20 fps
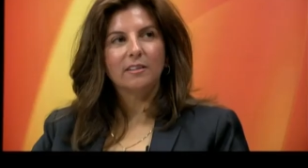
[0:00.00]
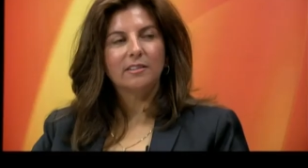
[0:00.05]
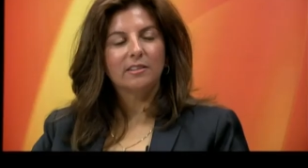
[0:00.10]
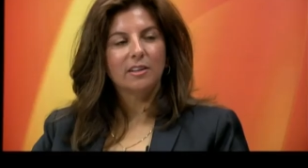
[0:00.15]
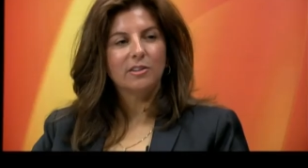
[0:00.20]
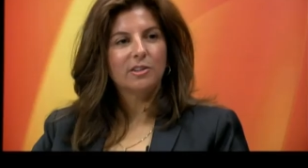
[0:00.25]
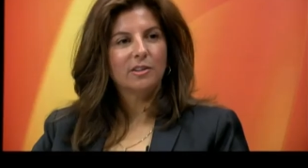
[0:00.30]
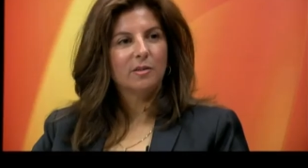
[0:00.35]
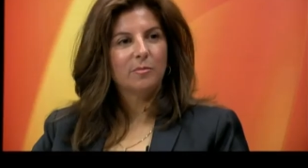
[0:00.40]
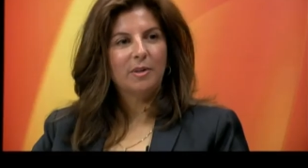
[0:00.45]
like
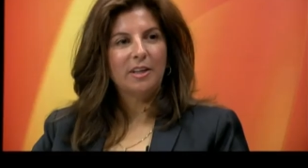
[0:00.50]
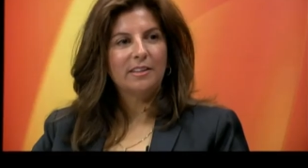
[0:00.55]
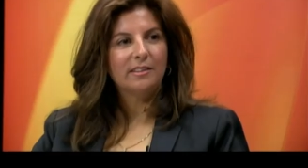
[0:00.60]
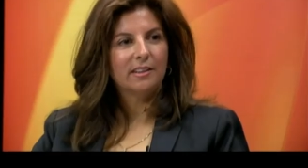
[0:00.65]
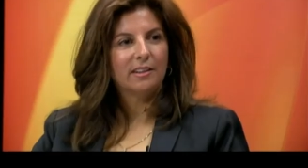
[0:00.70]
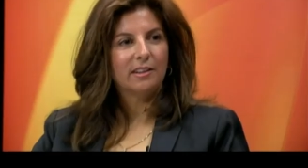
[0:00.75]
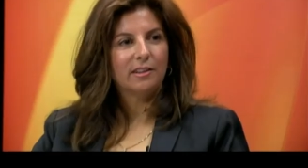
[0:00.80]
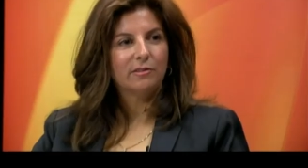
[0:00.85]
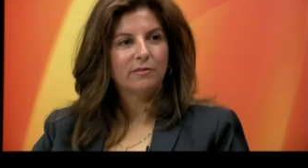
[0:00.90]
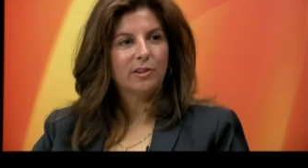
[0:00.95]
such an
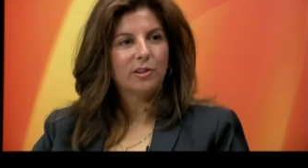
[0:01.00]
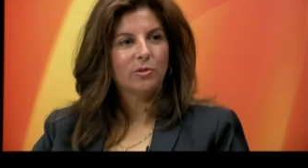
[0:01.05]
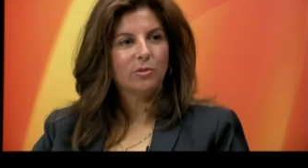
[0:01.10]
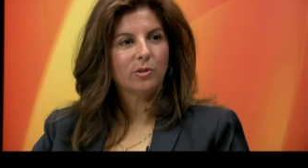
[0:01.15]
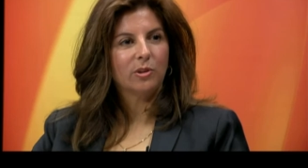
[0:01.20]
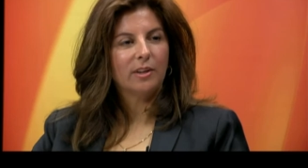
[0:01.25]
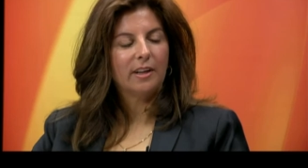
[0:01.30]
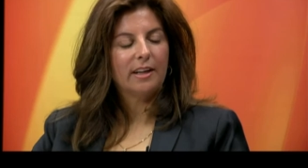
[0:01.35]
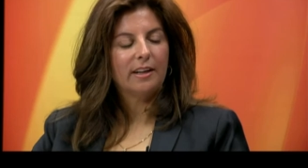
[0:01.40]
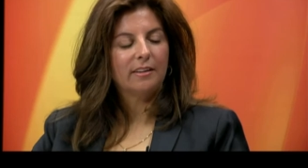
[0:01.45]
amazing
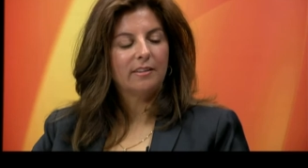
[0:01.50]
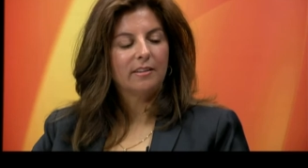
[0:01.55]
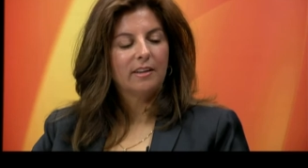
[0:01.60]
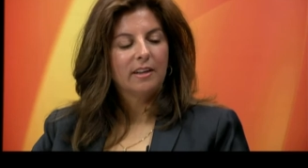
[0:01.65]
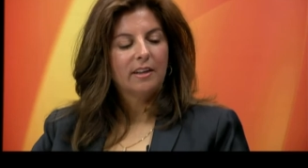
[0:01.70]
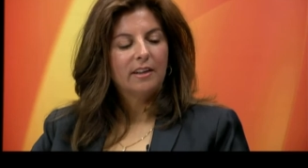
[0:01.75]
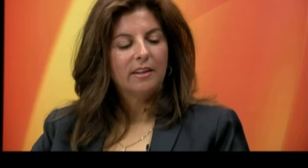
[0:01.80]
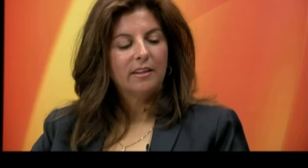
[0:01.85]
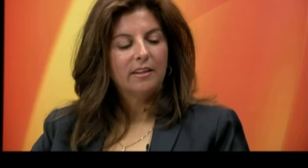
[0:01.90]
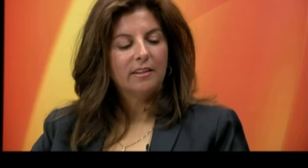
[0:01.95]
individual. And
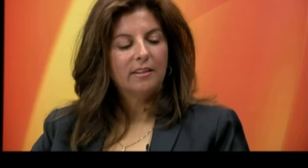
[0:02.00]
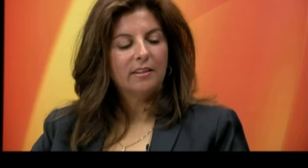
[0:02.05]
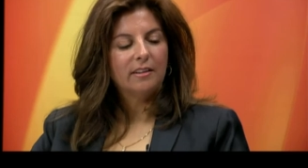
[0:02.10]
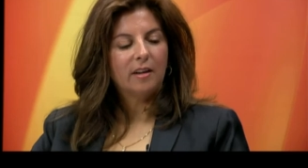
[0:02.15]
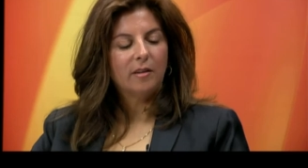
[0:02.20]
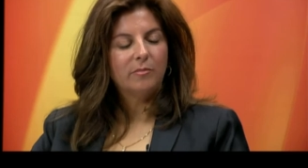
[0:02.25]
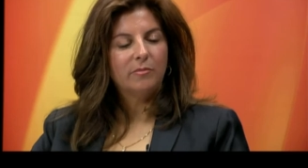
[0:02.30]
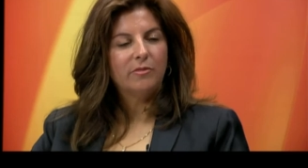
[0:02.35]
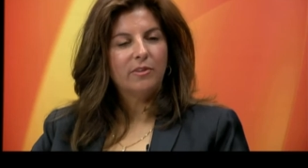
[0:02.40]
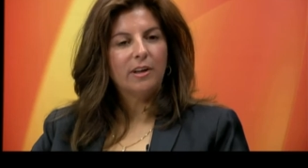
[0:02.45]

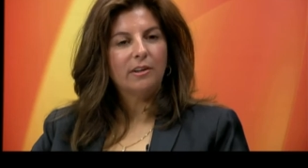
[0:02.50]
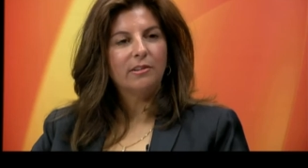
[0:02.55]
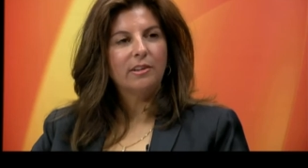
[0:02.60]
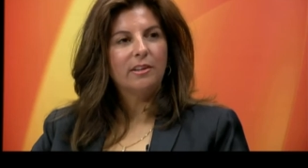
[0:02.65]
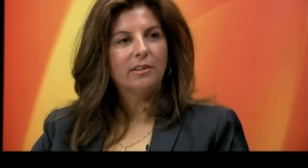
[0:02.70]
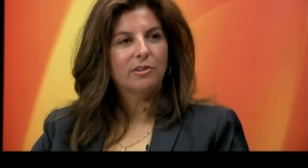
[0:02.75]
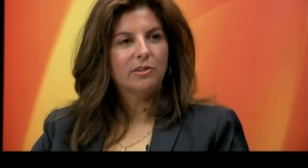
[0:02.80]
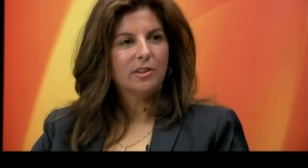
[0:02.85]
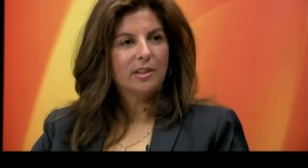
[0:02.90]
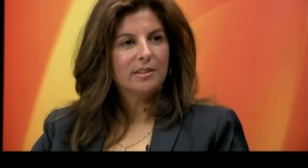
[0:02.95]
I'm
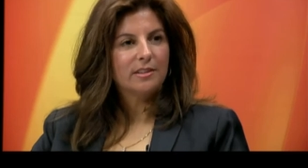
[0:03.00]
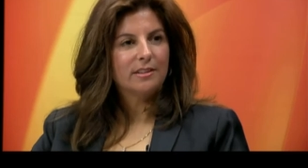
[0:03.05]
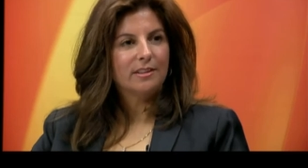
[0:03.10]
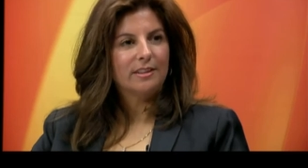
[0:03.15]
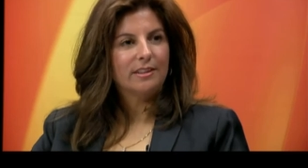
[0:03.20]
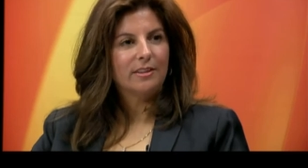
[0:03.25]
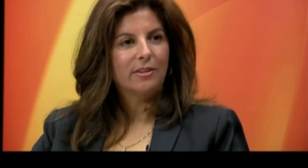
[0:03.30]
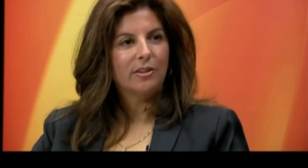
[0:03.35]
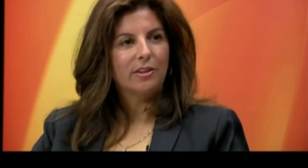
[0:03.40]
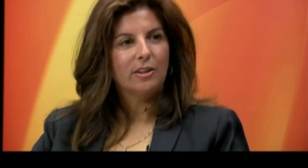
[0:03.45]
very interested
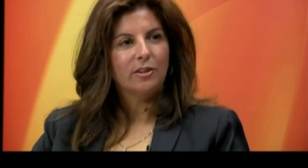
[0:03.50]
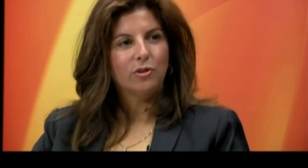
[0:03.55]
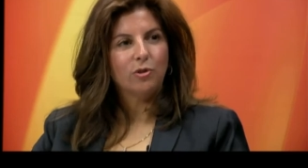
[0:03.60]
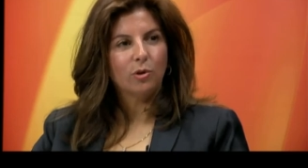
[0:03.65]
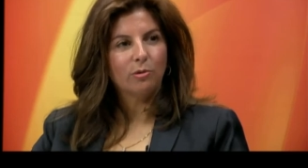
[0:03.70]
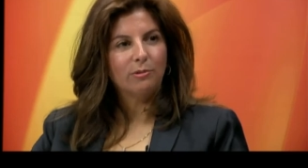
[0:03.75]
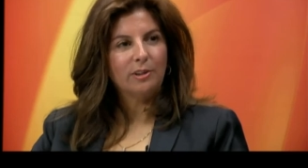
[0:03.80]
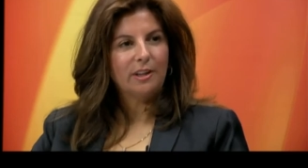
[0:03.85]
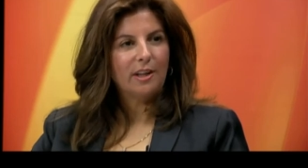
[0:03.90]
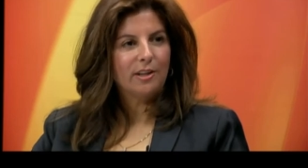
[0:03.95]
in, in
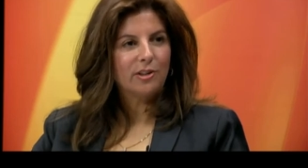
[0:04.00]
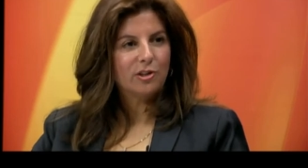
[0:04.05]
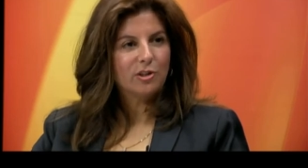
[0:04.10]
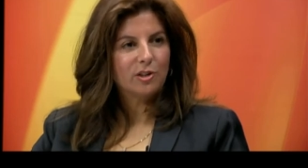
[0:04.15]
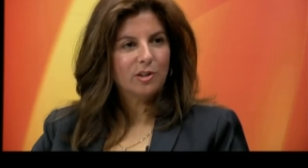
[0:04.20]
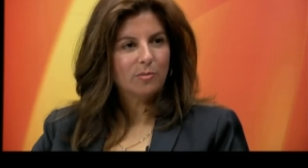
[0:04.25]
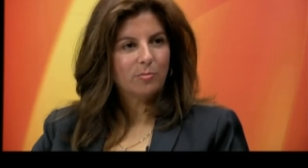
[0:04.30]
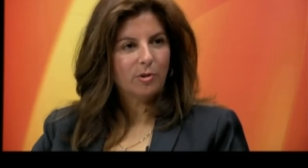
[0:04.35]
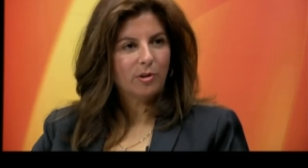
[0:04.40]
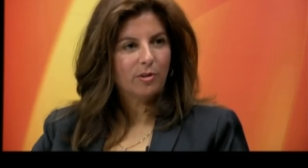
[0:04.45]
your
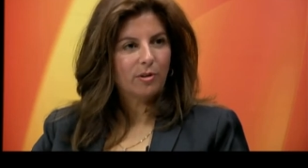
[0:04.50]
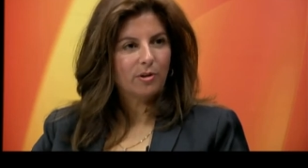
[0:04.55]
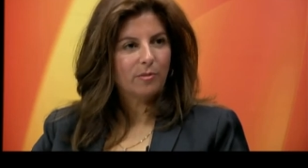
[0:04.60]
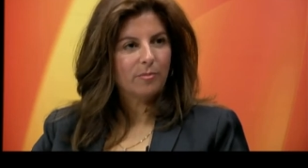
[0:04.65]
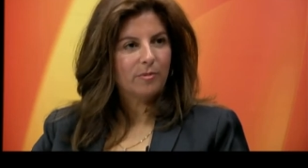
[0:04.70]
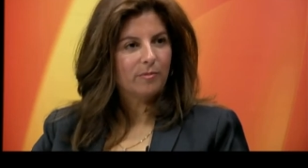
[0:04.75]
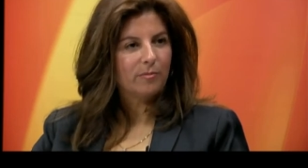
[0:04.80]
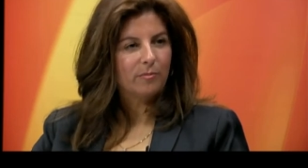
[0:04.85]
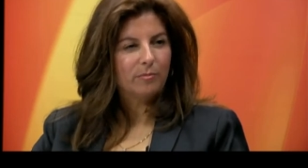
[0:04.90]
relationship with her.